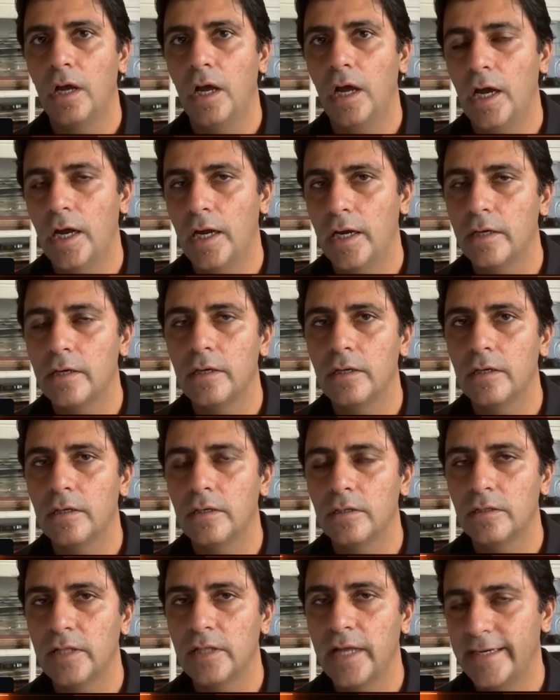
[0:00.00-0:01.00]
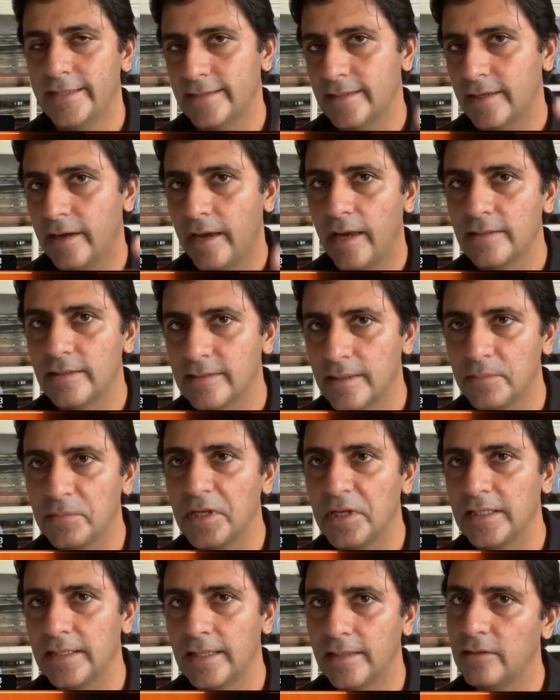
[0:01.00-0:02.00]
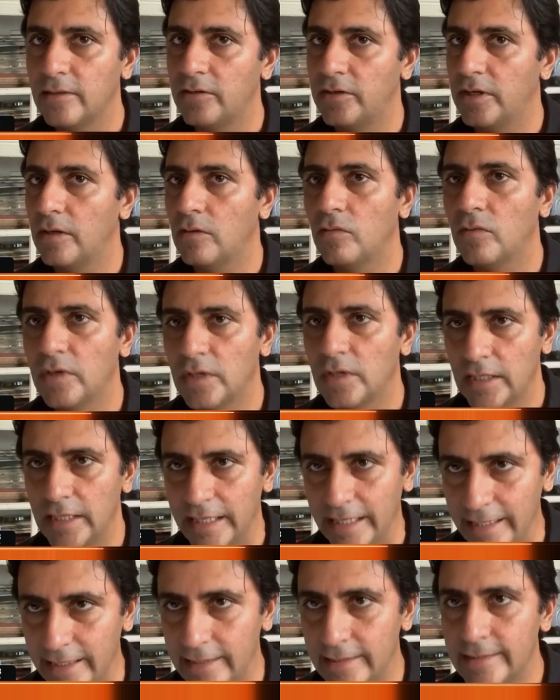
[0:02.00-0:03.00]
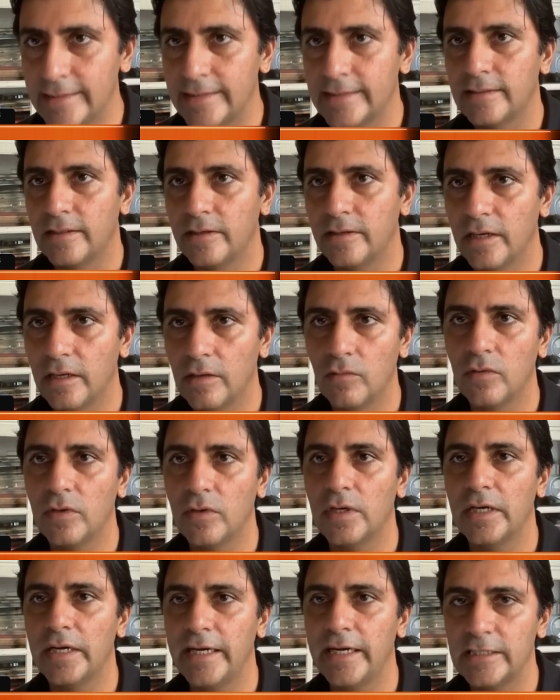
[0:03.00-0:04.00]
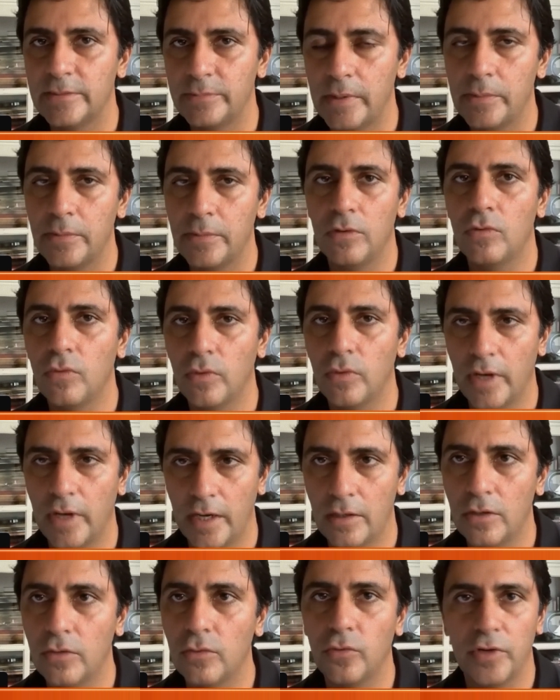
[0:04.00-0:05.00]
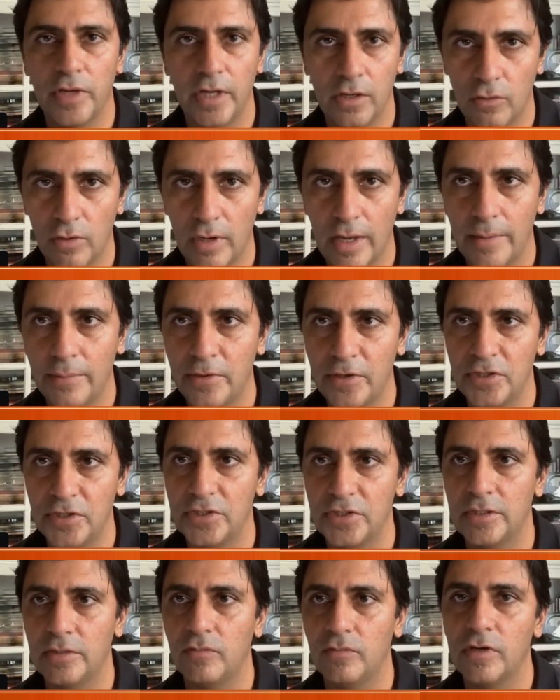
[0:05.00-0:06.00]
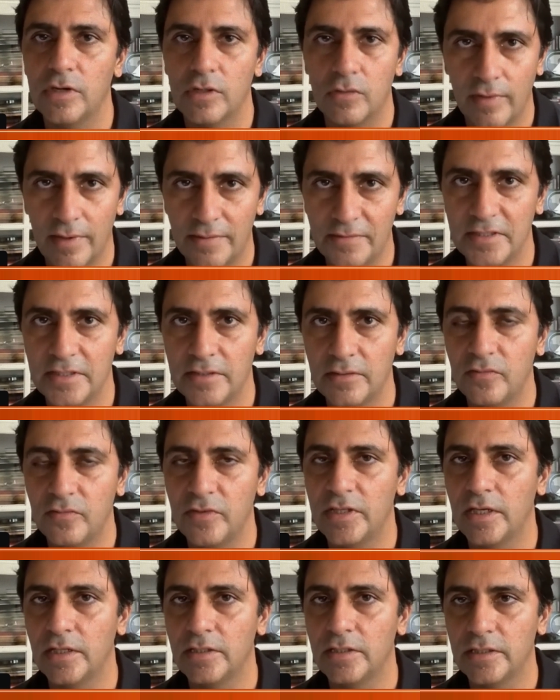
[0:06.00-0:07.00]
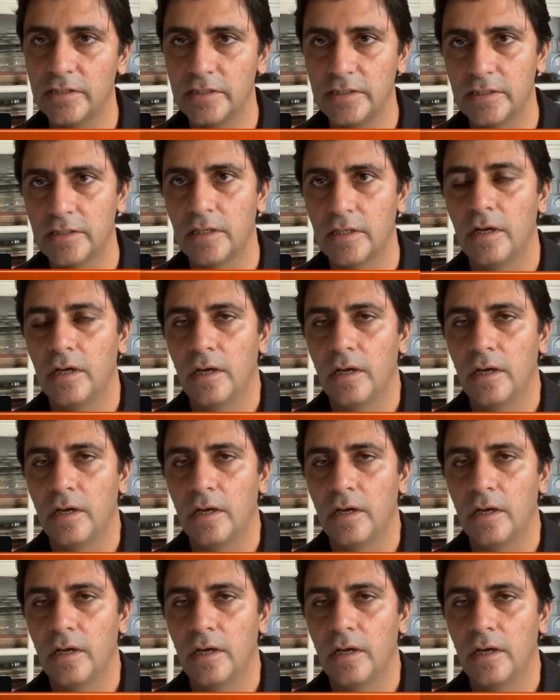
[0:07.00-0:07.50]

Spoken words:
And that's again something that the real world needs. Real world needs people who can do real collaboration, work well with others.